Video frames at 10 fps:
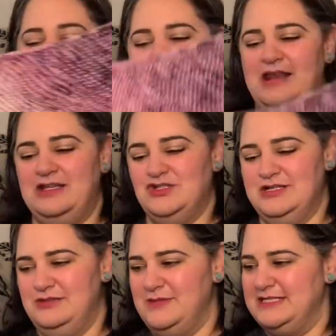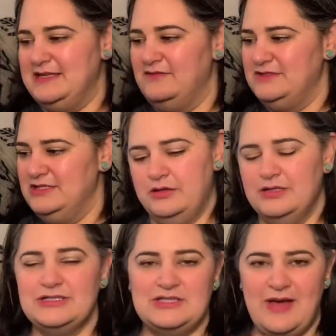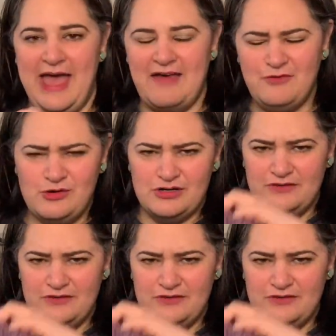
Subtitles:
that I treated myself to. So I have ordered